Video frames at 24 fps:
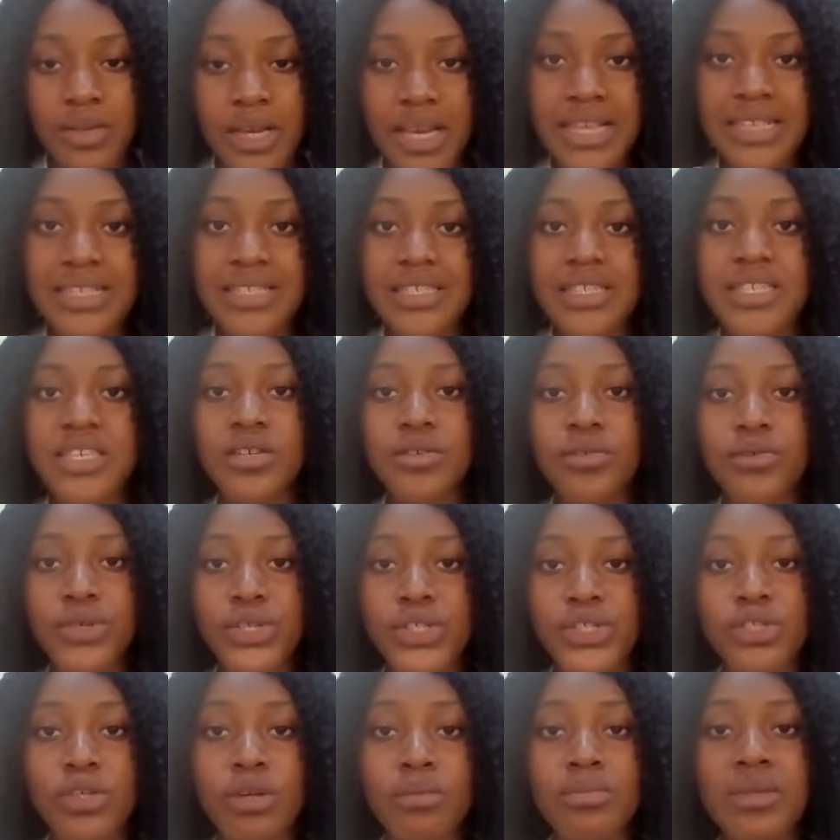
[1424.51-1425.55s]
A skill
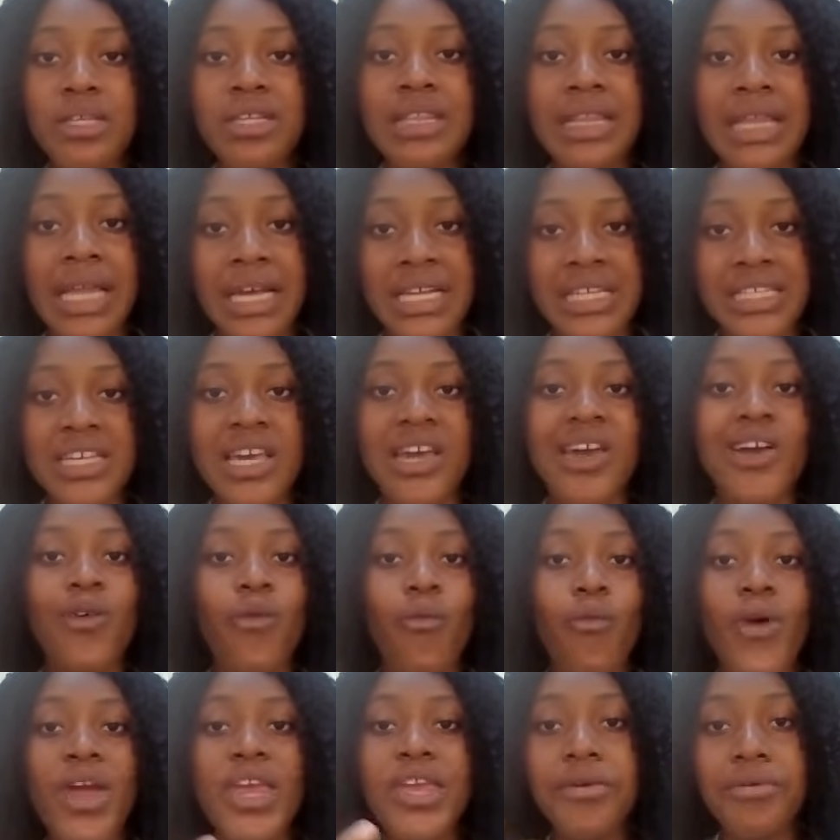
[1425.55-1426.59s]
is something that
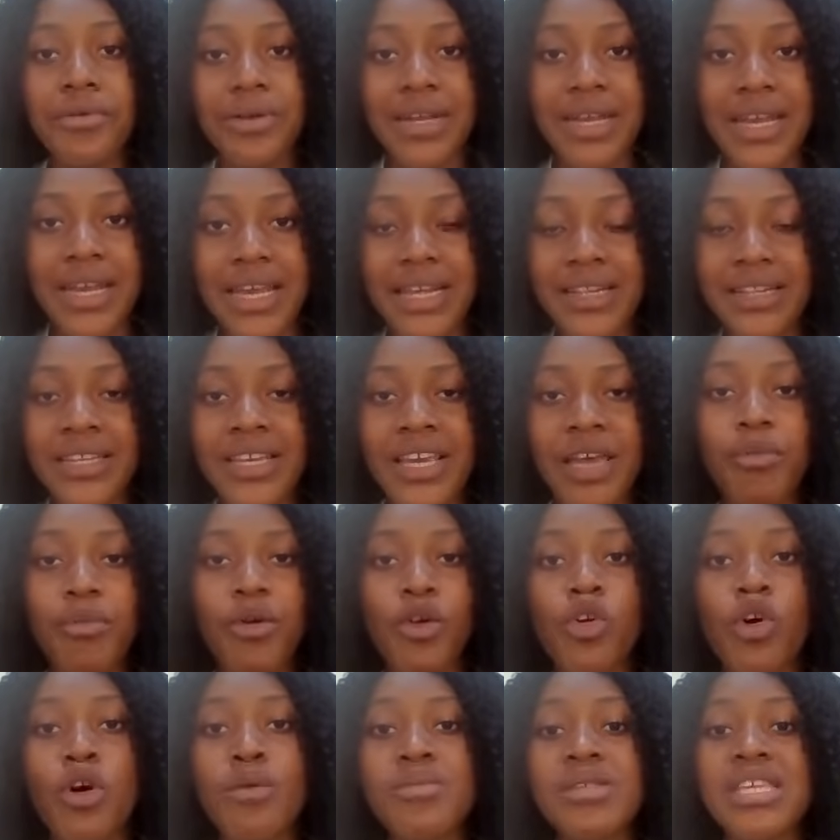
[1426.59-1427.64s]
when you learn, it
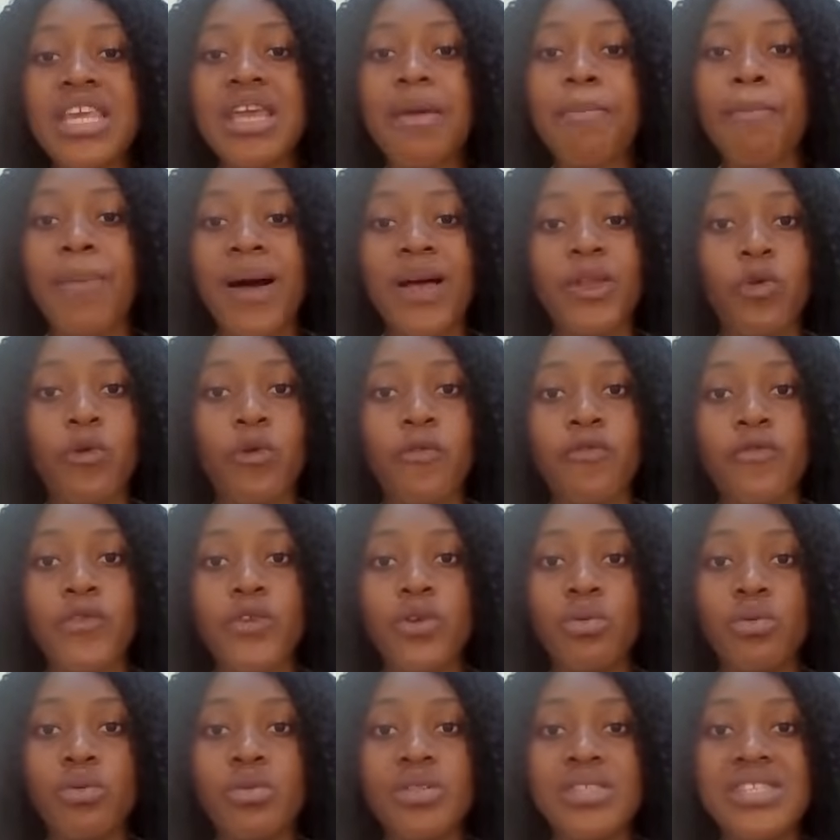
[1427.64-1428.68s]
becomes a part of
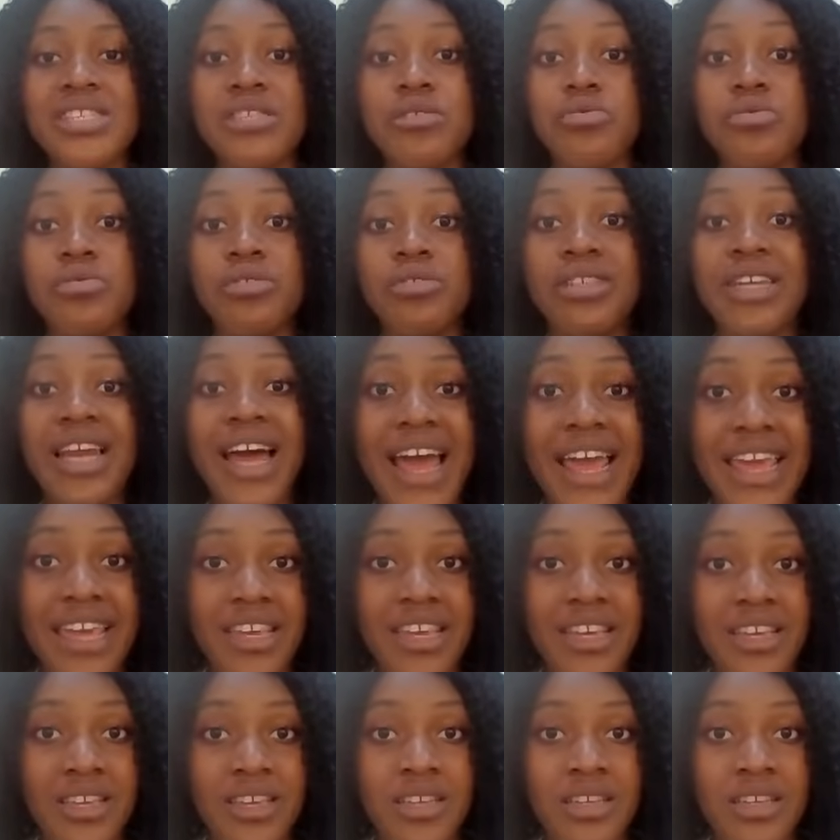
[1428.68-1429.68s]
you till you die,